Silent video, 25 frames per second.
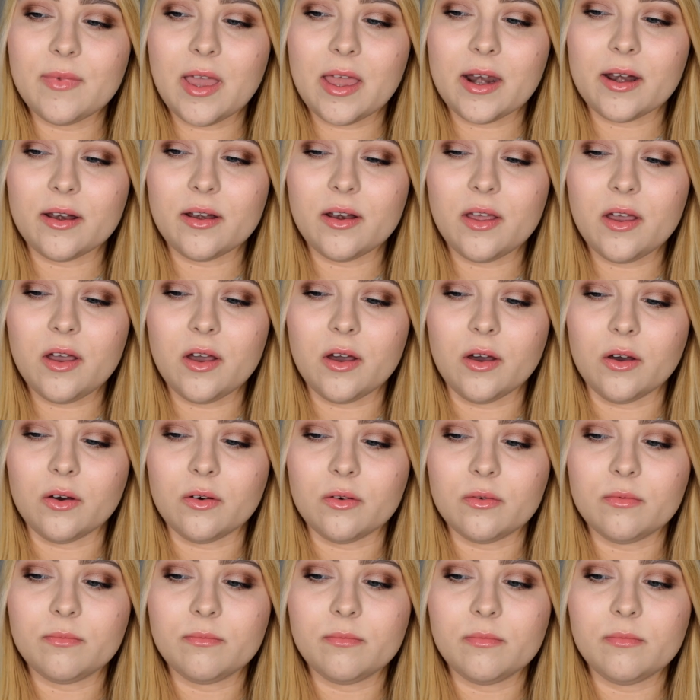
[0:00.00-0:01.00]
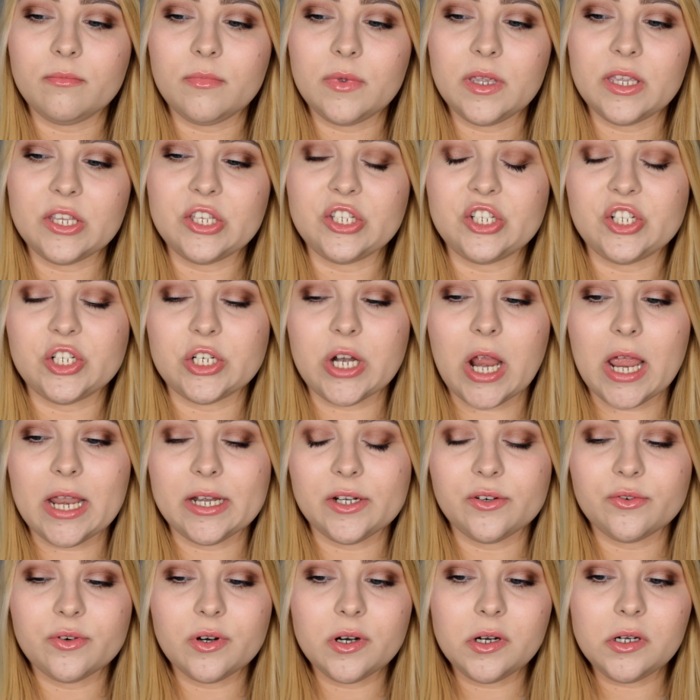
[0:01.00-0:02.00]
I don't know, in
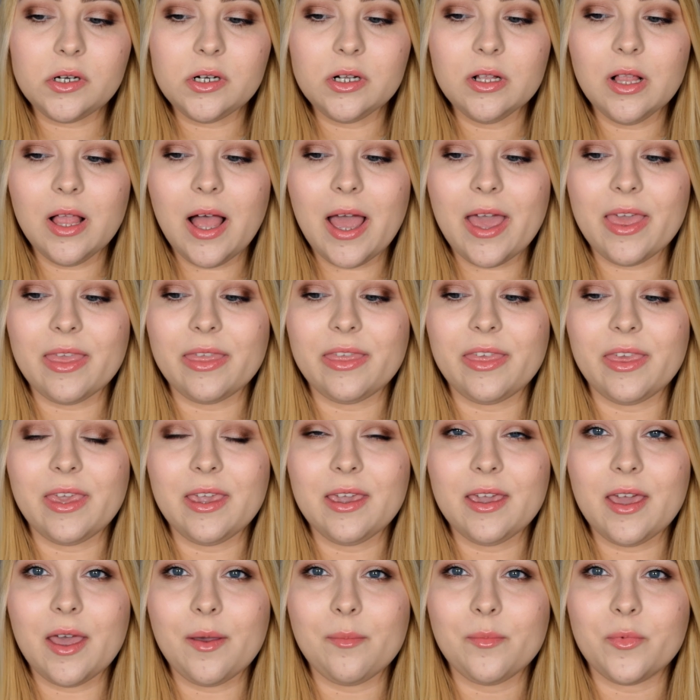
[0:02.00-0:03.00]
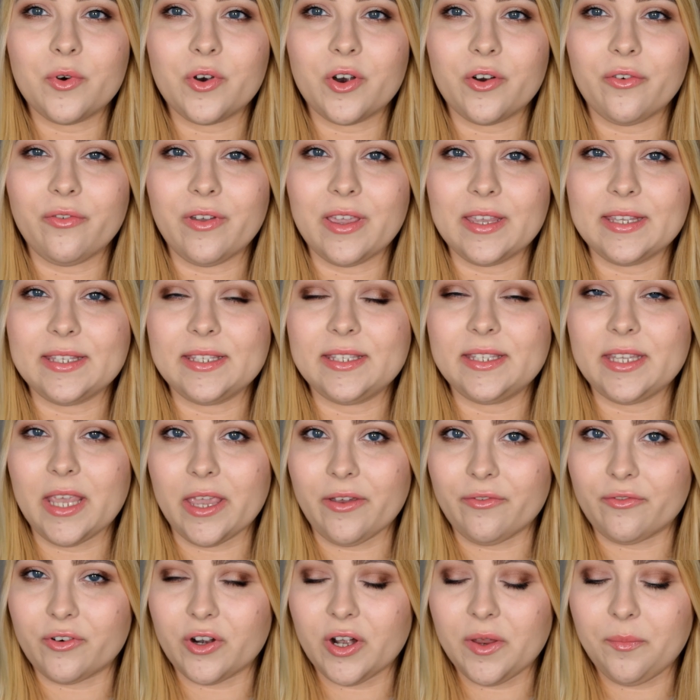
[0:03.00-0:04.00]
general, I think I'm more of a
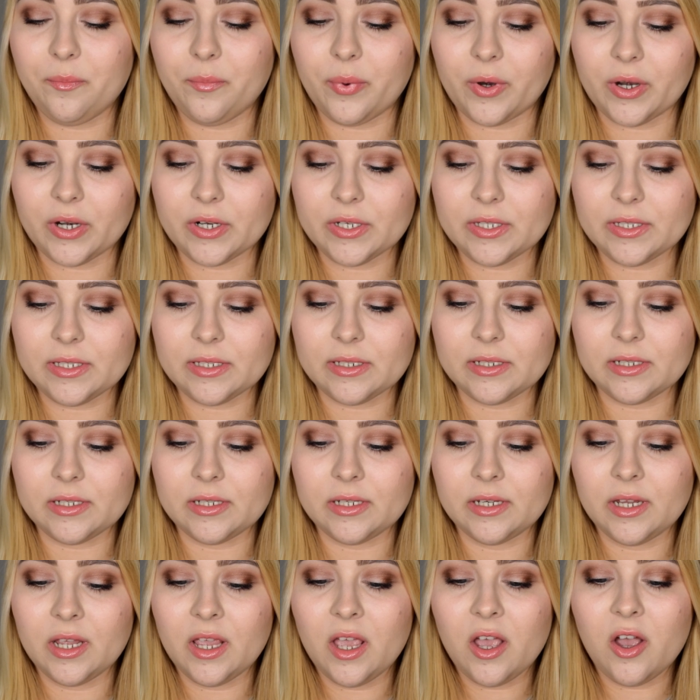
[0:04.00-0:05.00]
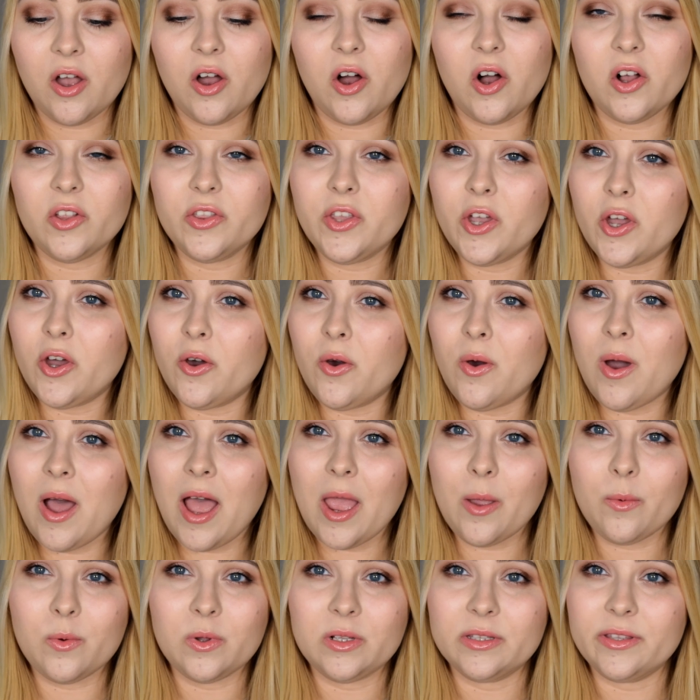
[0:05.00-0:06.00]
savory person. Although
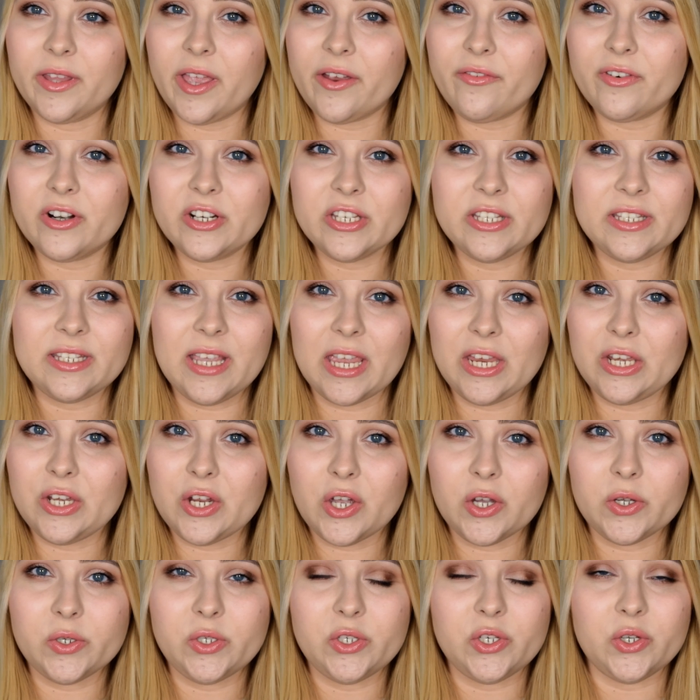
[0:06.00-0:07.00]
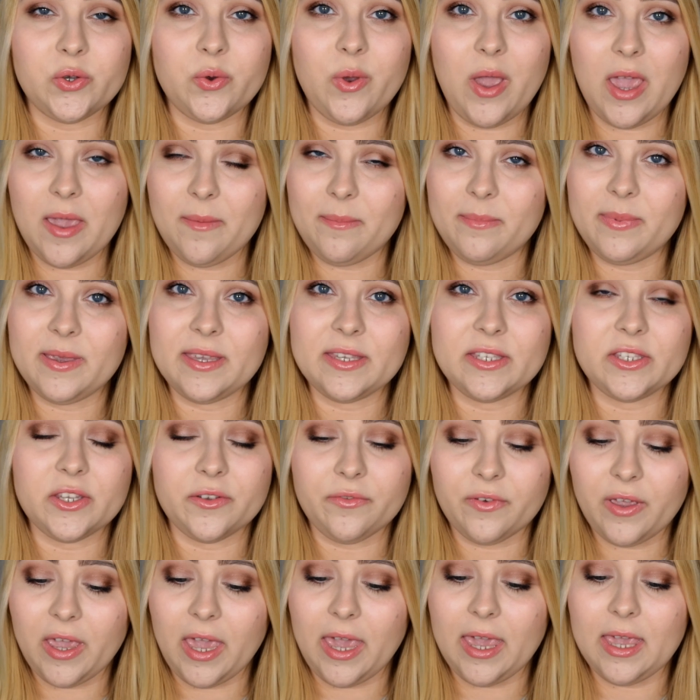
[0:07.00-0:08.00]
I will never say no to a piece
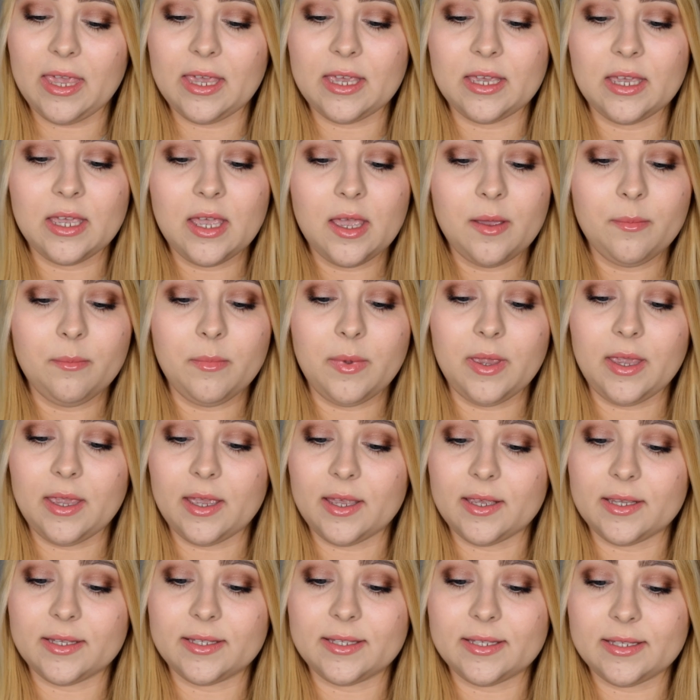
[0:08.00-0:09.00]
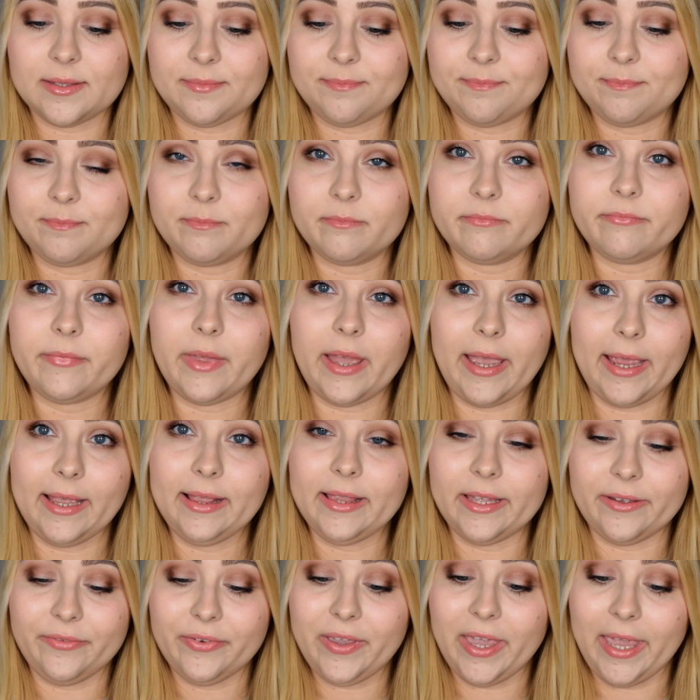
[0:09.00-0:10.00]
of cake because I
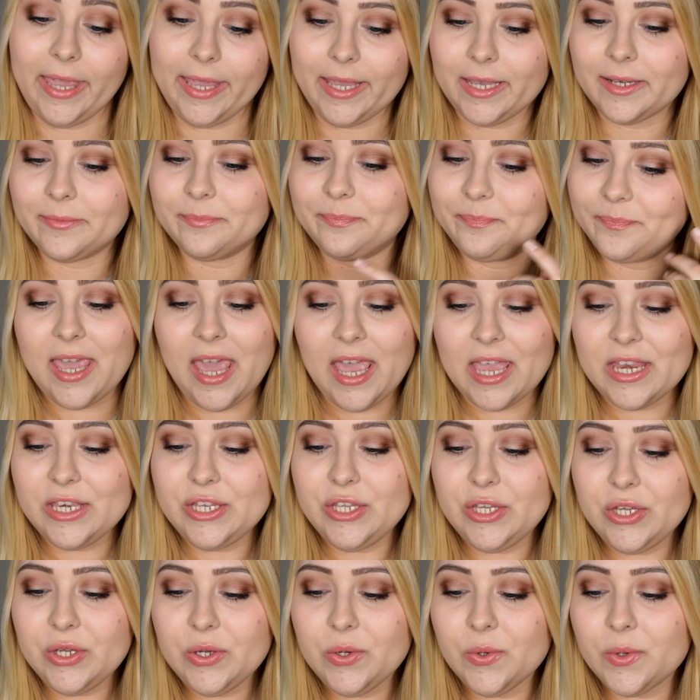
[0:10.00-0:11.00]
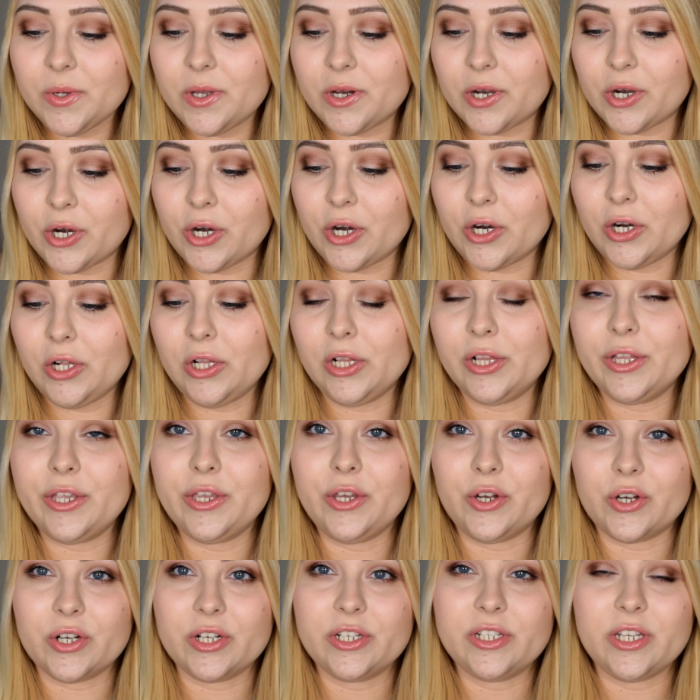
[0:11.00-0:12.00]
love cake. Can you curl
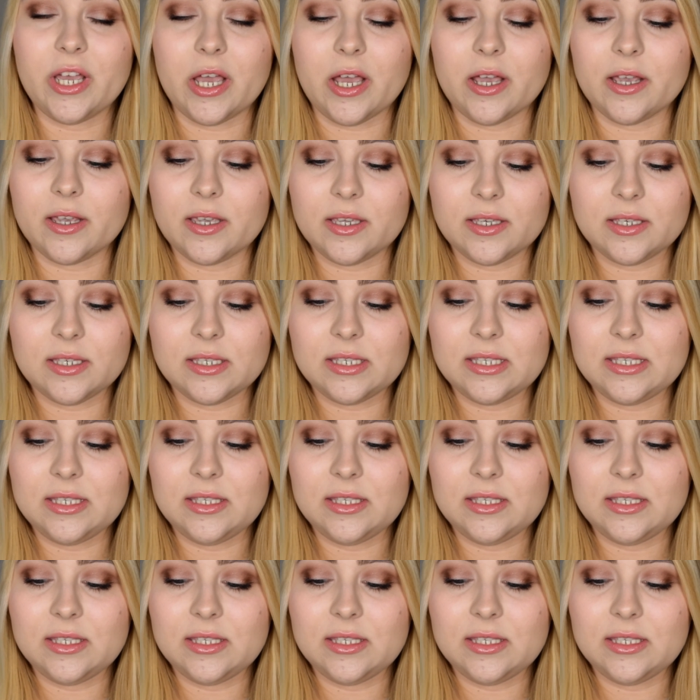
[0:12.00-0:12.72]
your tongue?